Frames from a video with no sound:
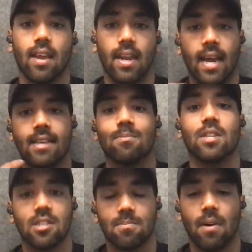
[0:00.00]
and as
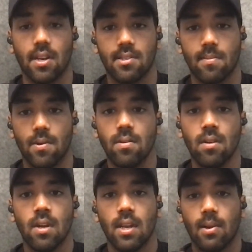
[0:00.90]
much as possible
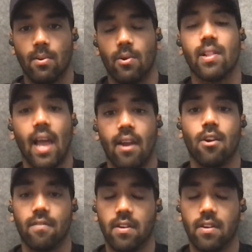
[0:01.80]
we will hand over